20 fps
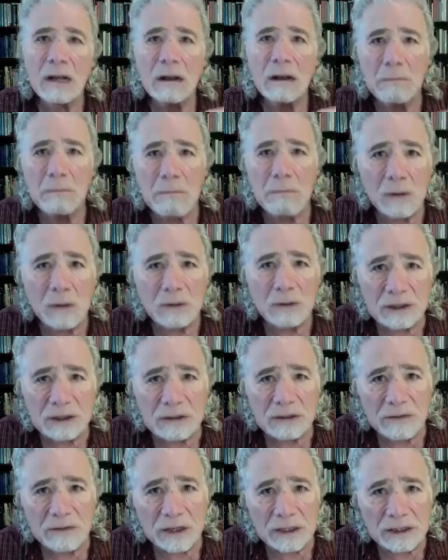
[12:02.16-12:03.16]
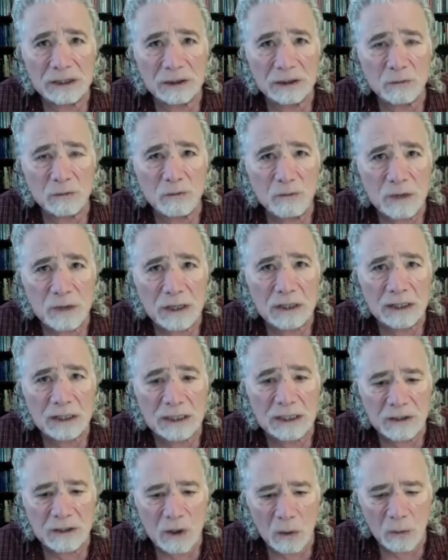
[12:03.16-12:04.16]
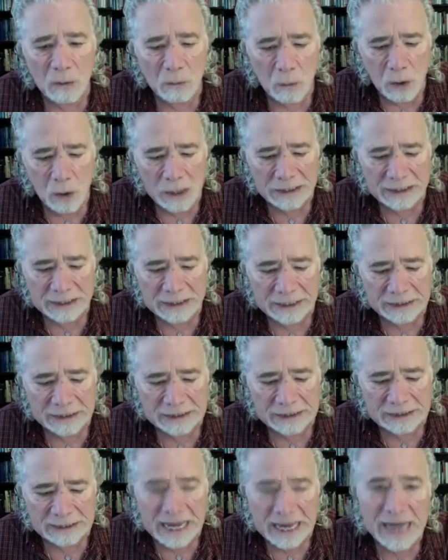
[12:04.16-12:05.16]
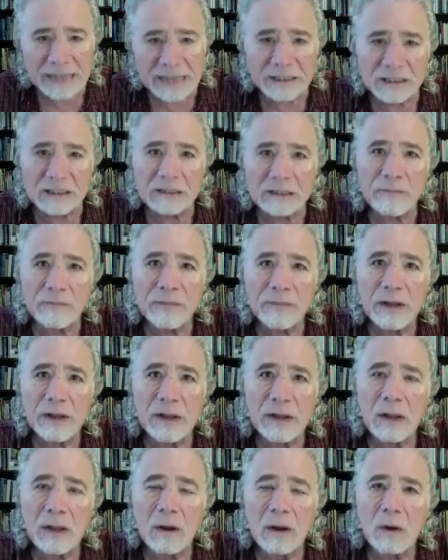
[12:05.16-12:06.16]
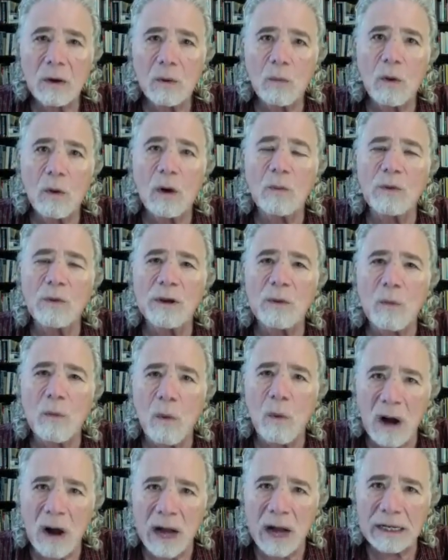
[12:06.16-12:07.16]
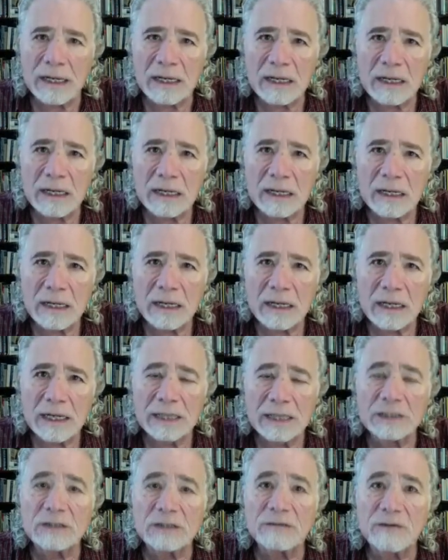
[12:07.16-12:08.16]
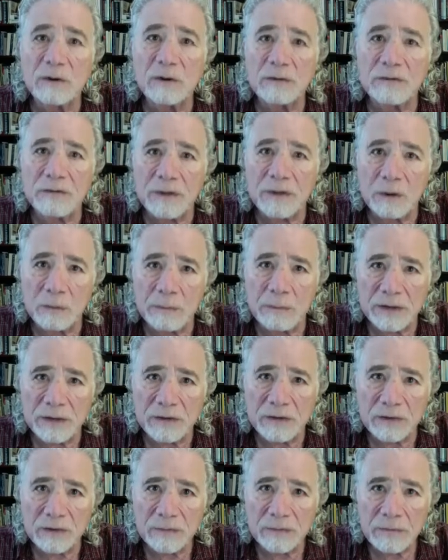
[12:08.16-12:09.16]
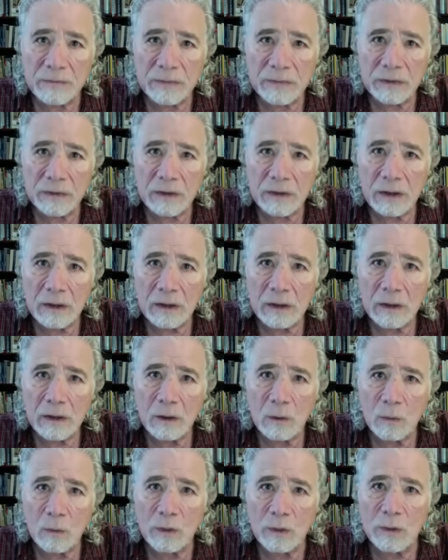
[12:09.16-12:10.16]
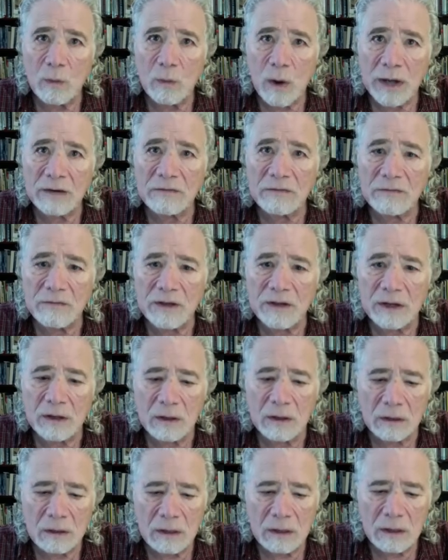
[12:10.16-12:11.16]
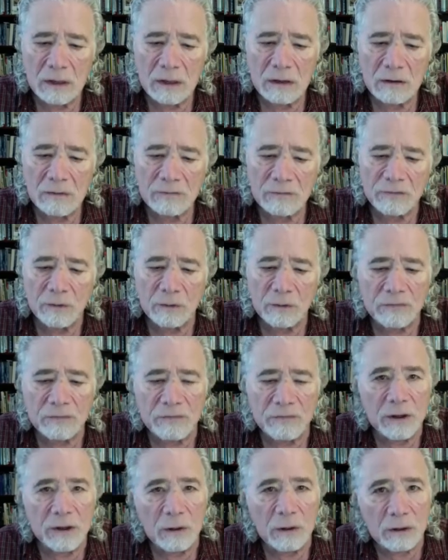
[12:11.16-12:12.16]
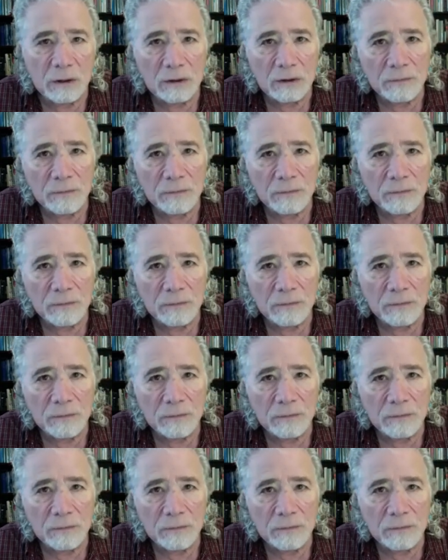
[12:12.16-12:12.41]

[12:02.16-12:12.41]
most of us really don't want success. What we want is fulfillment. We want to feel fulfilled.